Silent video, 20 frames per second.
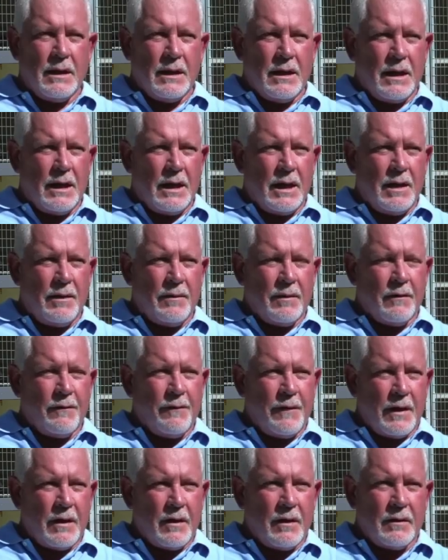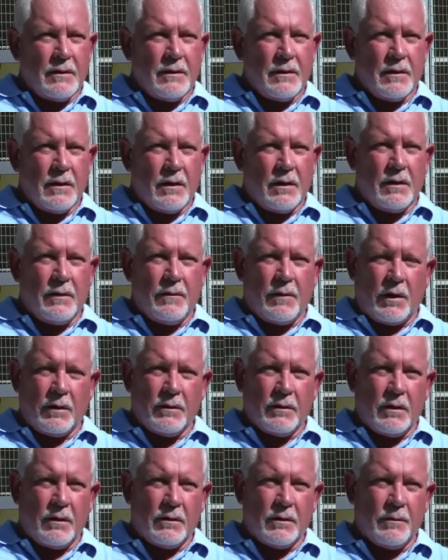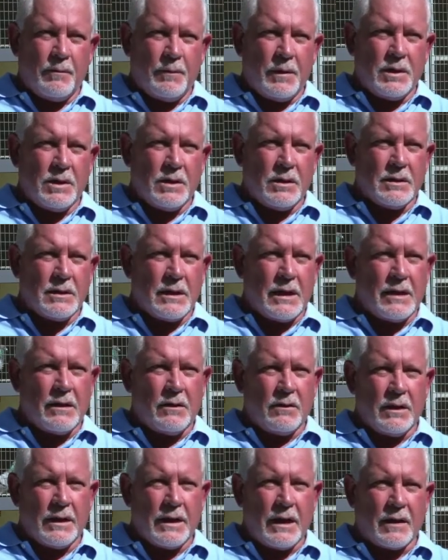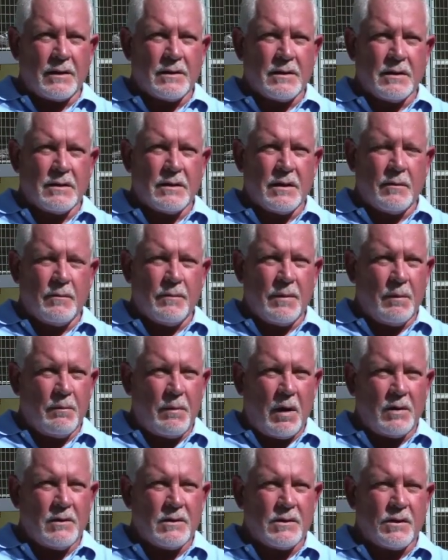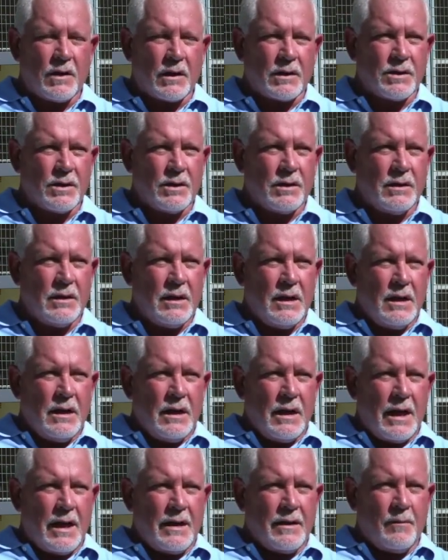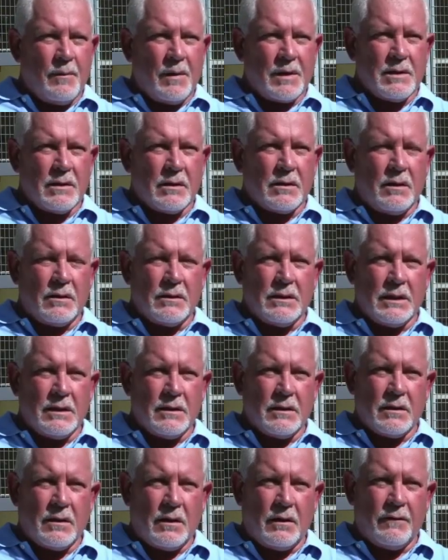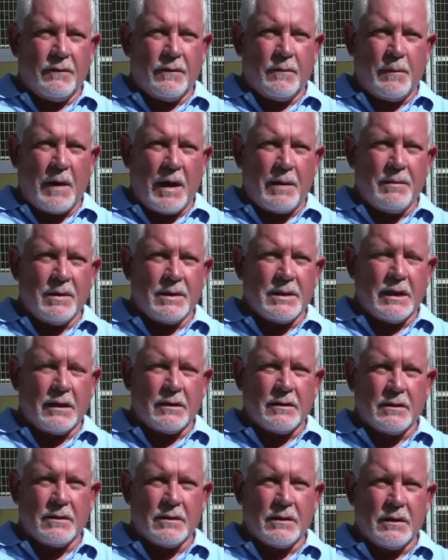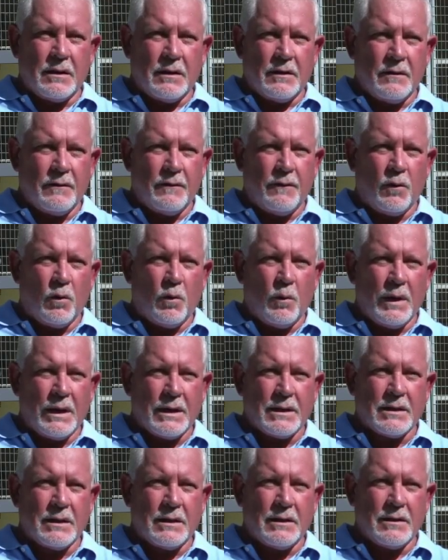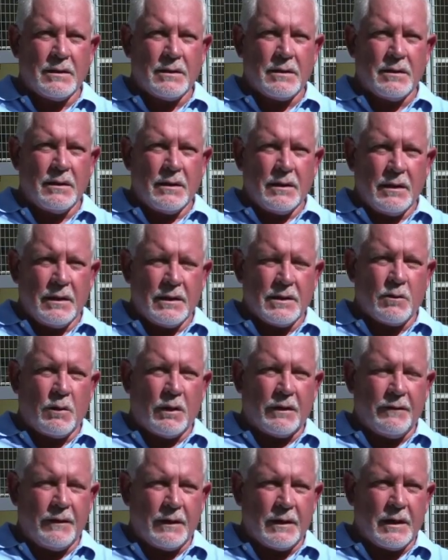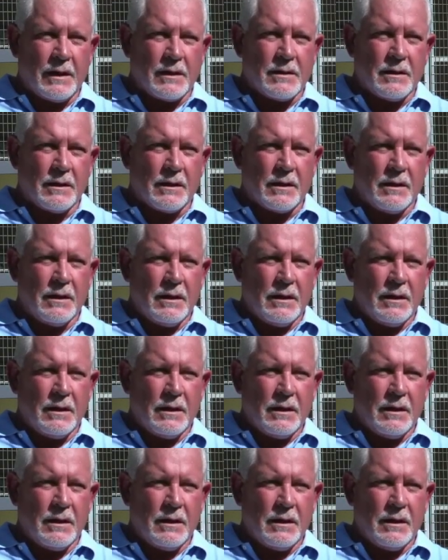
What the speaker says: The feather on the pigeons and on the youngsters, the bone structure and the muscle content of babies at 4 weeks is quite fantastic.